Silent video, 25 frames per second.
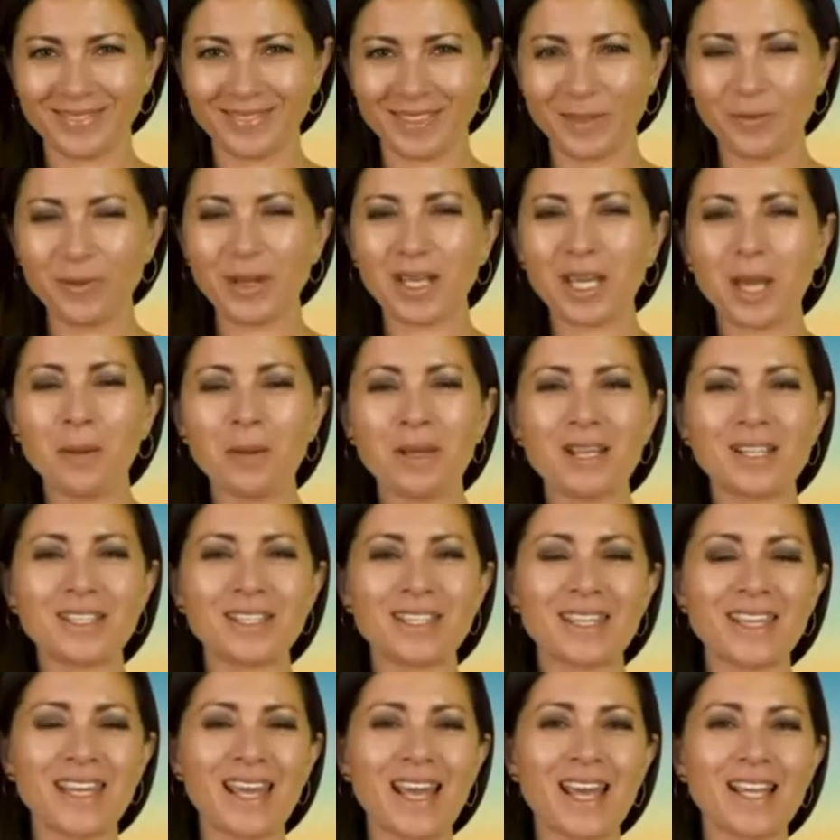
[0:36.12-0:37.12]
We're coming
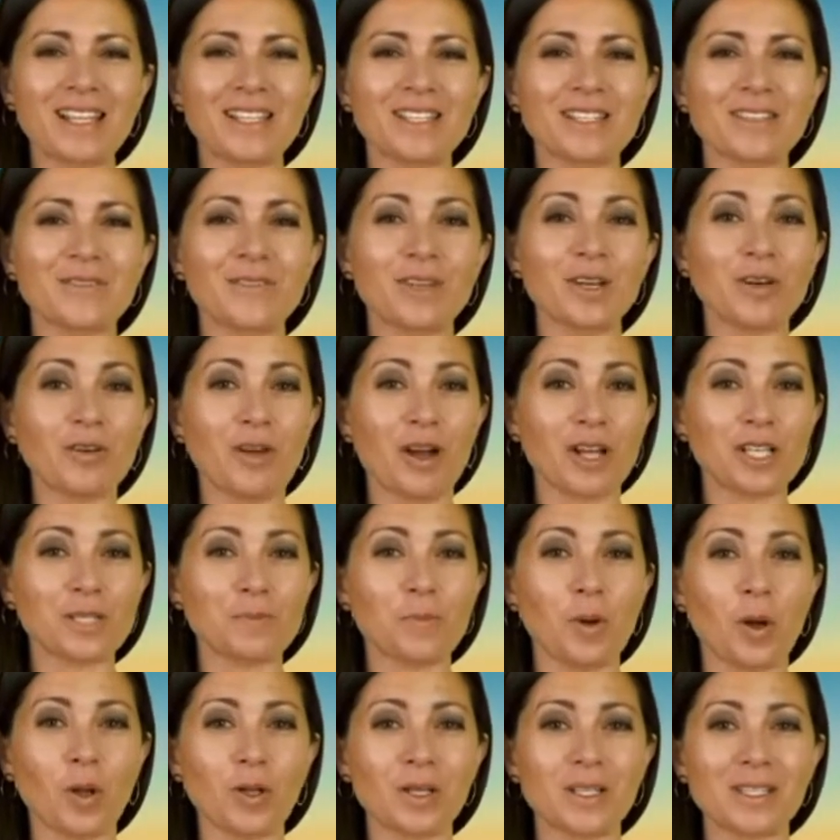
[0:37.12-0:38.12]
to the end of the grass
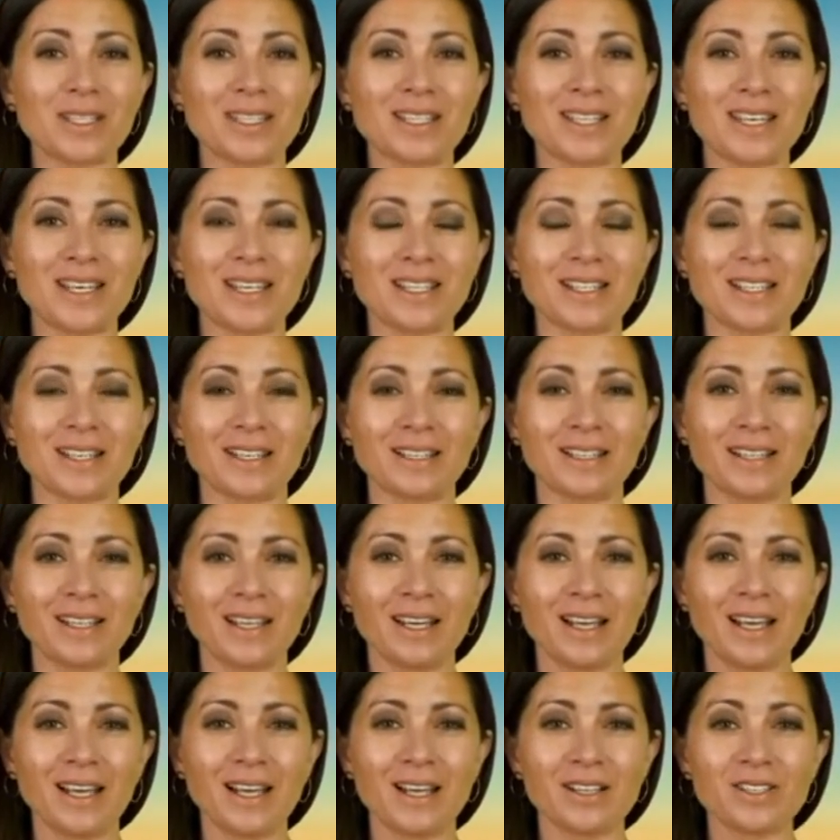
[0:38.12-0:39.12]
pollen season,
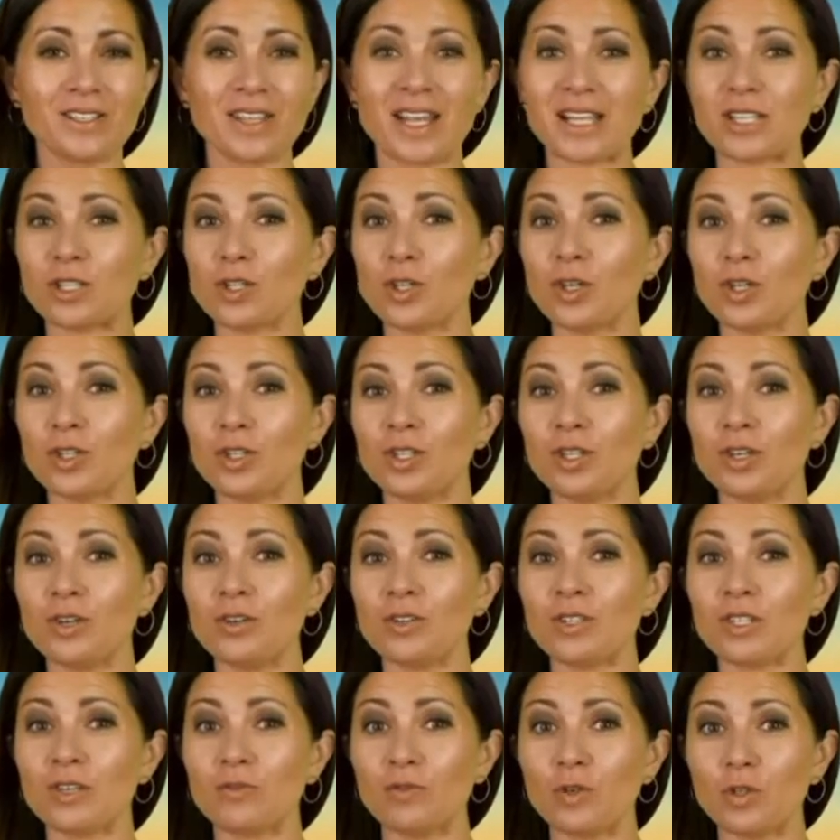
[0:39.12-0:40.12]
so that's good
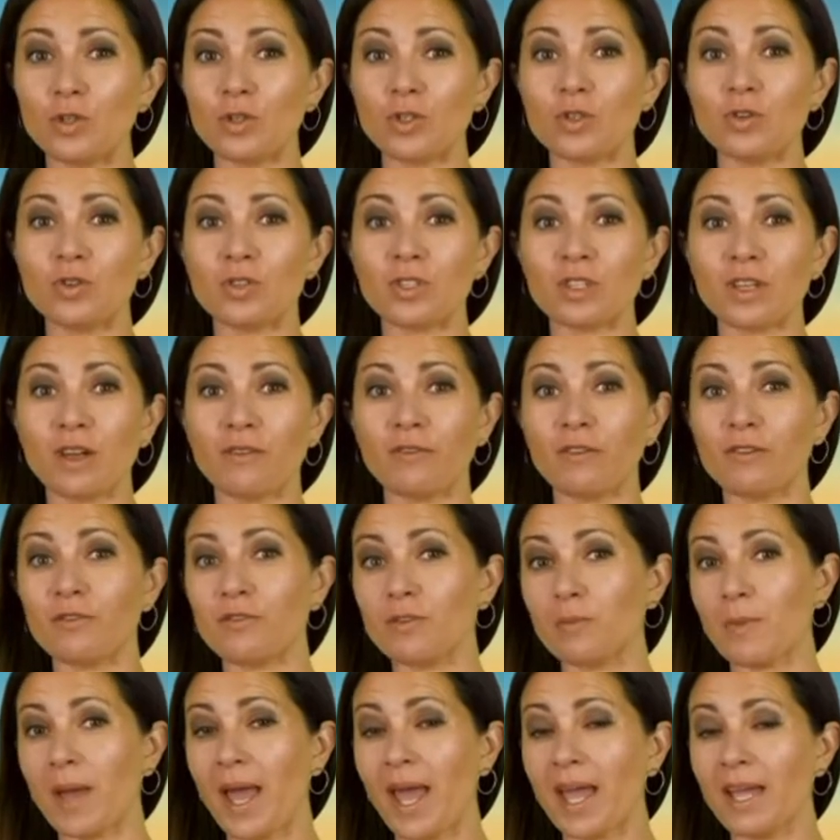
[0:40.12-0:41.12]
news if you do suffer
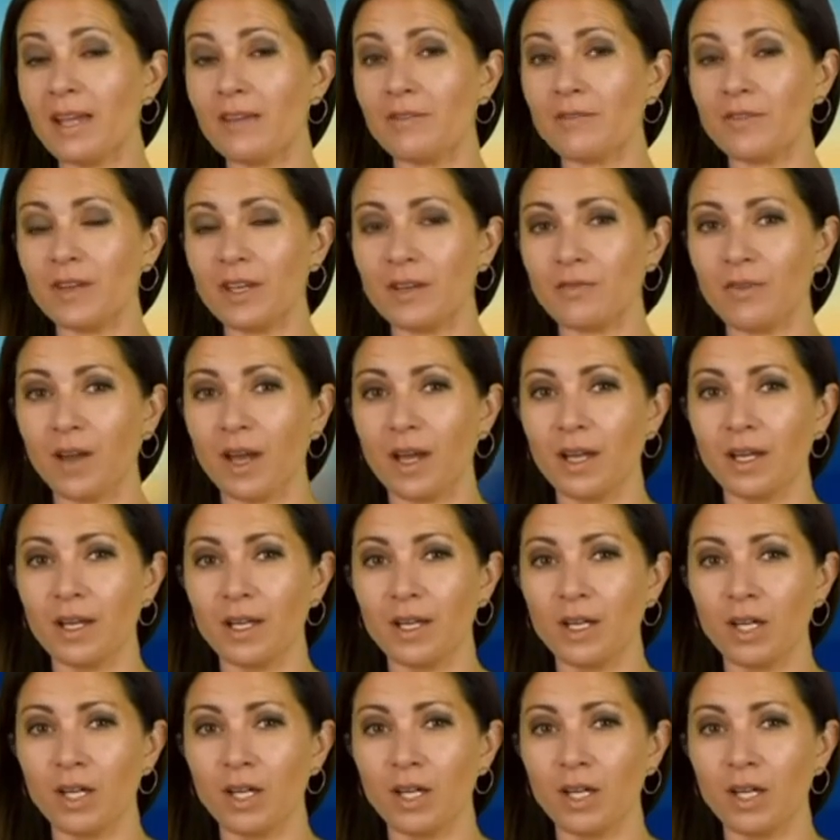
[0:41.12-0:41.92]
from hay fever.